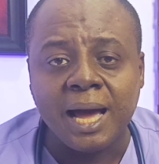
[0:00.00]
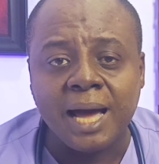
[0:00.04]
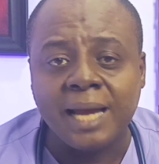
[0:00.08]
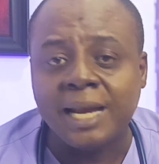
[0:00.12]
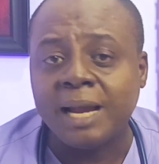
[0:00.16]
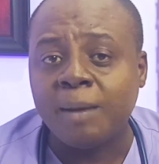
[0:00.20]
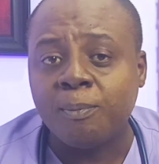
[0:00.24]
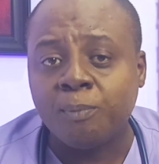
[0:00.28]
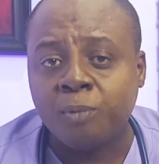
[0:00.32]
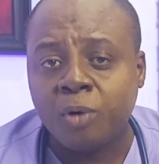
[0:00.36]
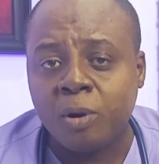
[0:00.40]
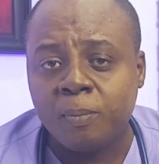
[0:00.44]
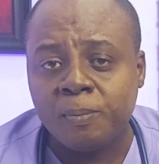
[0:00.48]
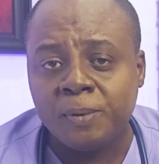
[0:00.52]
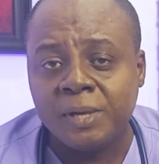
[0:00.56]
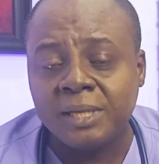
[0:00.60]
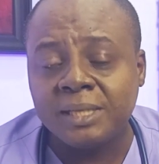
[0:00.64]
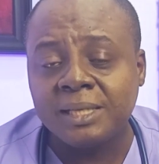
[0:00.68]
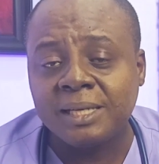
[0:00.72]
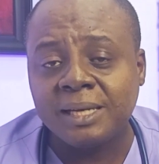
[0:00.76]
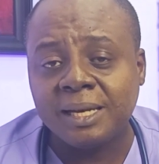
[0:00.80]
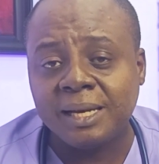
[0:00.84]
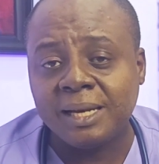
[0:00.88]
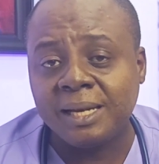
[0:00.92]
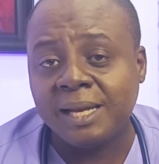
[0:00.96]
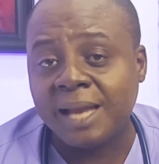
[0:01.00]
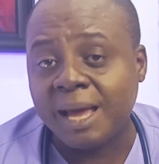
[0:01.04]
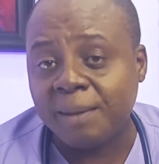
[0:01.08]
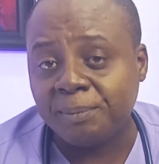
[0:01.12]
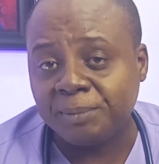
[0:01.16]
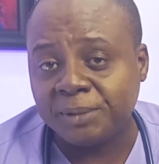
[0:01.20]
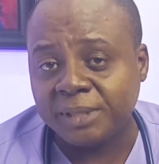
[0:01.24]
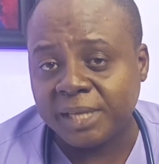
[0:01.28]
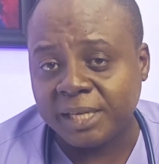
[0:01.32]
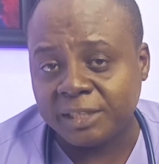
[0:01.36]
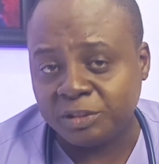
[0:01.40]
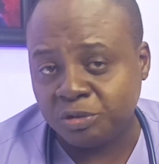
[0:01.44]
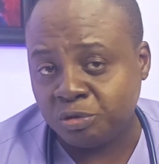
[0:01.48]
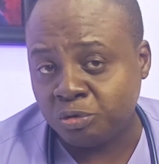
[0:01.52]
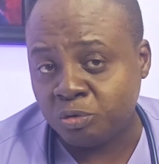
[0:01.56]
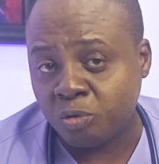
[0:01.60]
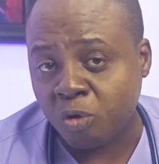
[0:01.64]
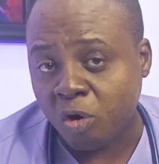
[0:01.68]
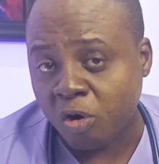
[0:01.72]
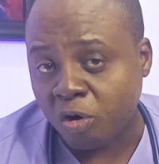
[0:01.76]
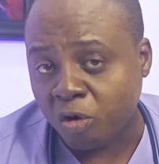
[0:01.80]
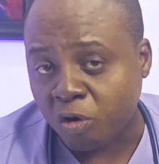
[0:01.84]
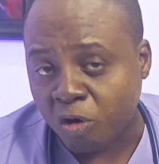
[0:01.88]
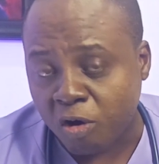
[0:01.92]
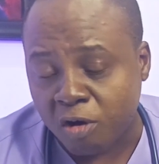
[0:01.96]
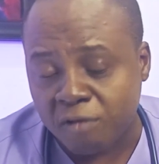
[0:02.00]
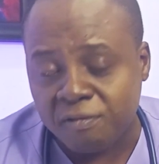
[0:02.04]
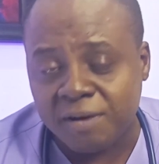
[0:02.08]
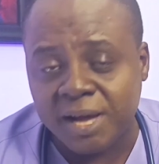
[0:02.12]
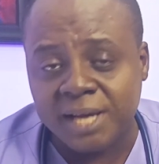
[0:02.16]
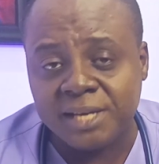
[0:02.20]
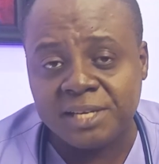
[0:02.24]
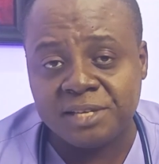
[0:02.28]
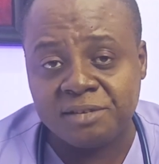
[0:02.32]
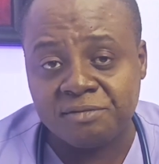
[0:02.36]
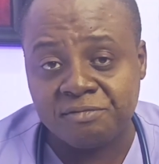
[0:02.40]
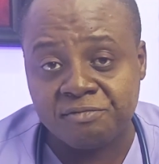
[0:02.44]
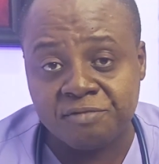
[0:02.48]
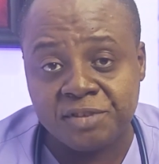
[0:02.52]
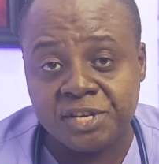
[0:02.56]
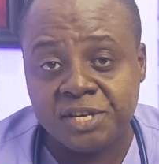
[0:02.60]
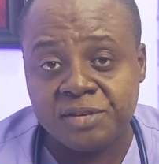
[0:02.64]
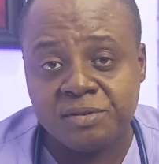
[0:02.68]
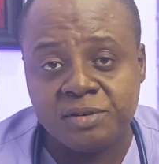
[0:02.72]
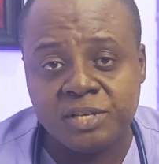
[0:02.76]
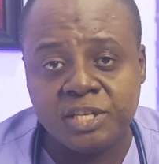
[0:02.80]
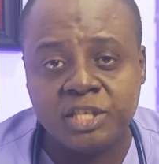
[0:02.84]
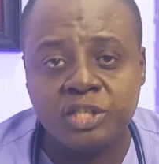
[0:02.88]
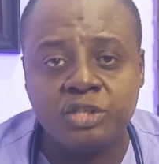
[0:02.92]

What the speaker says: and appropriate lab tests to uncover the real